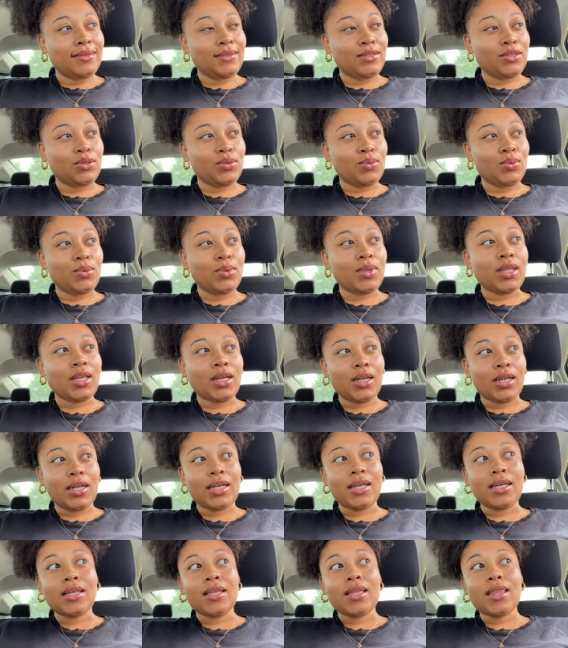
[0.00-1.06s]
June
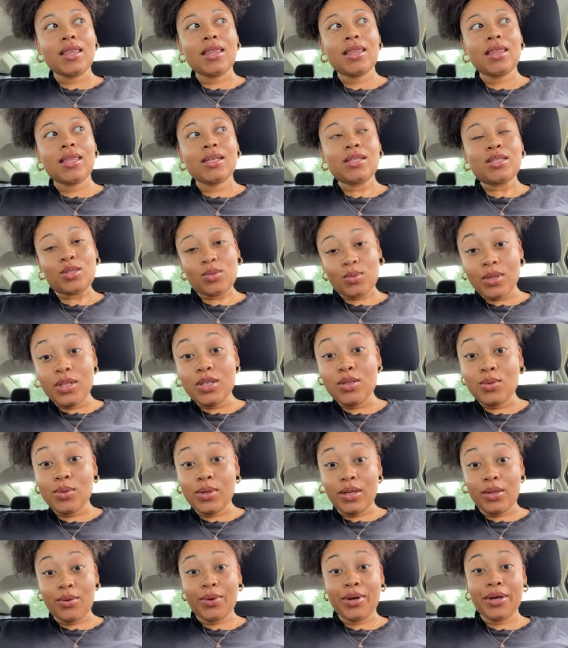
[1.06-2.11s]
30th,
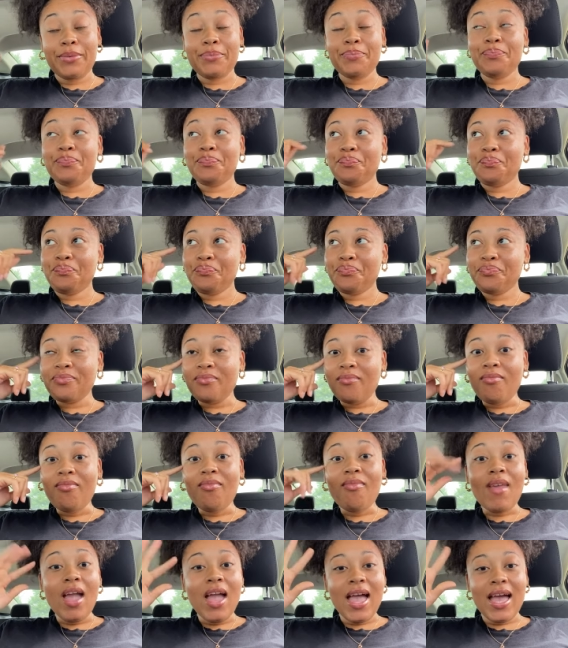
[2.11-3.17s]
2023.
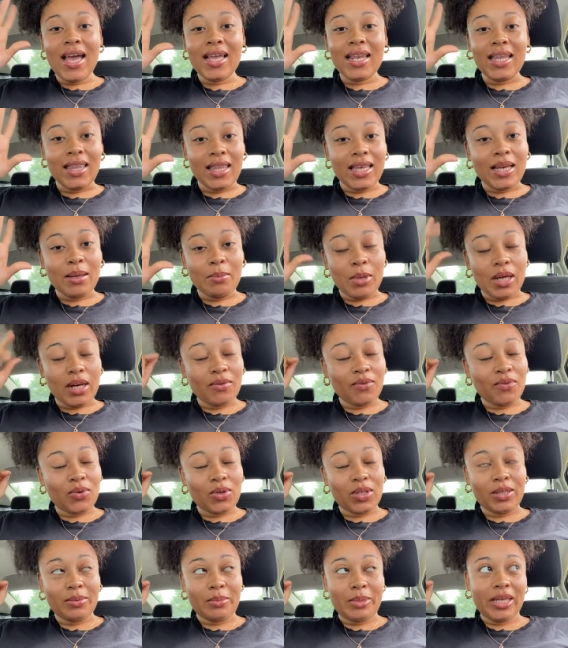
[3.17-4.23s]
I had to think about it
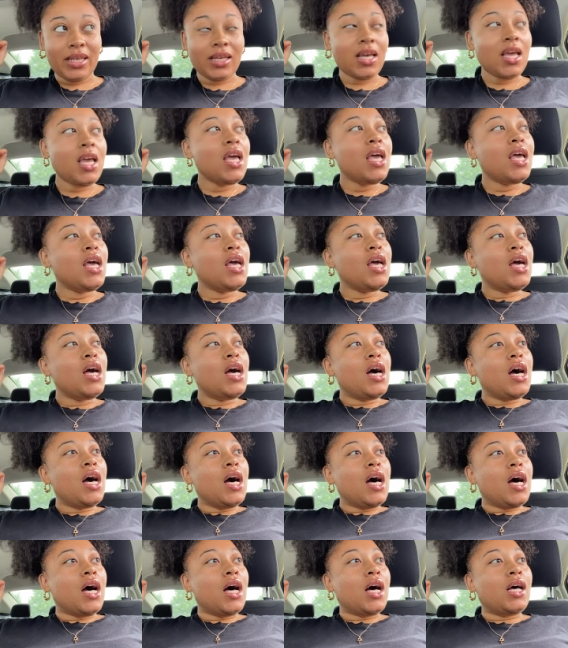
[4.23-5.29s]
for a little bit.
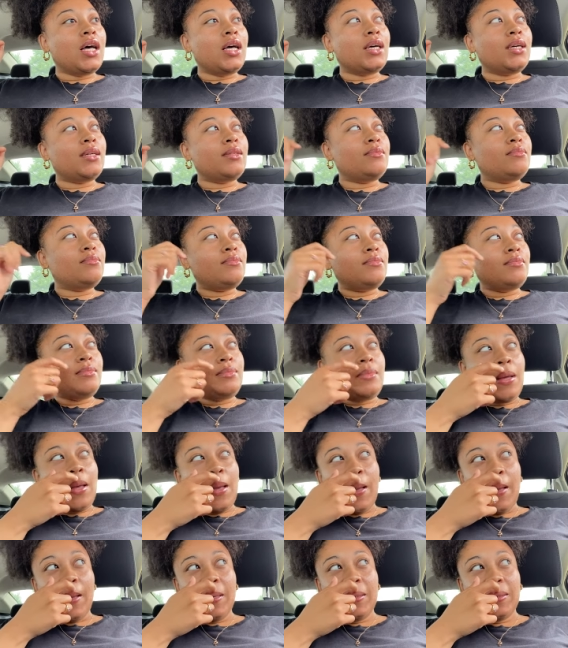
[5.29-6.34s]
Um,
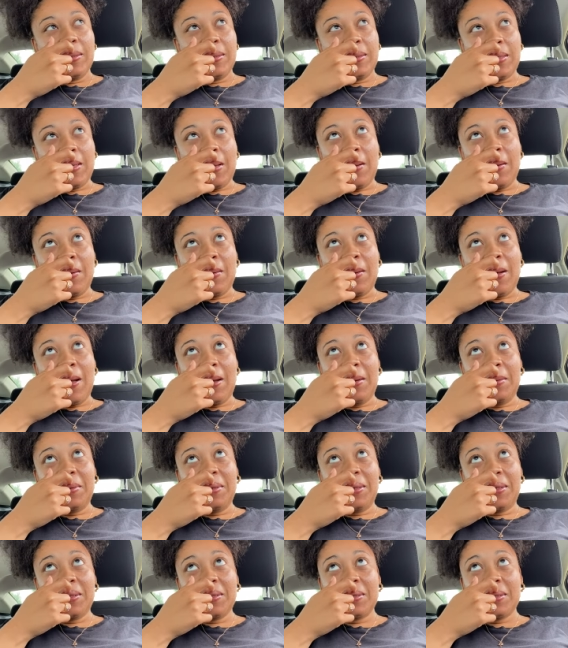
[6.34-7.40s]
so I'm
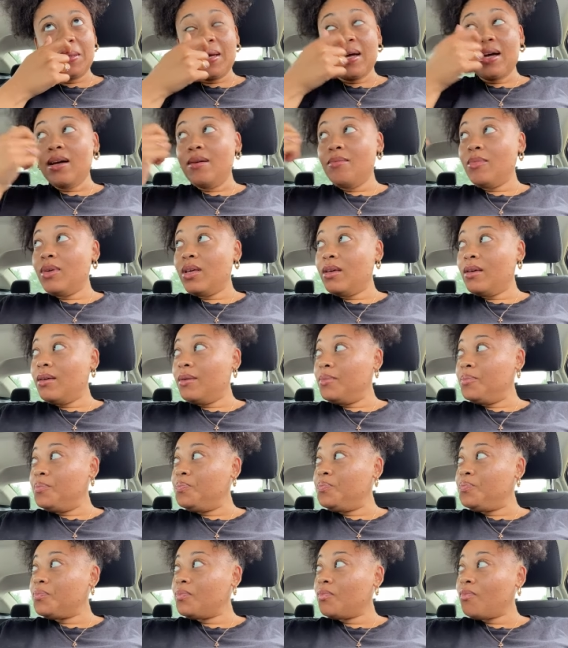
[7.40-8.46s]
just
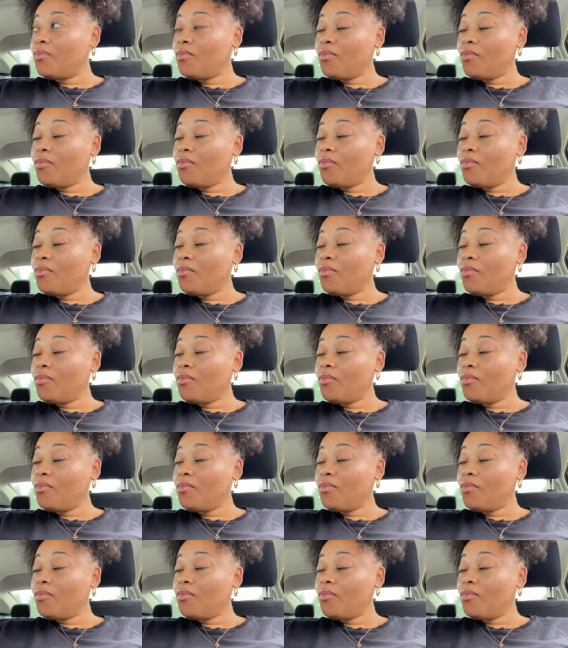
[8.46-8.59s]
coming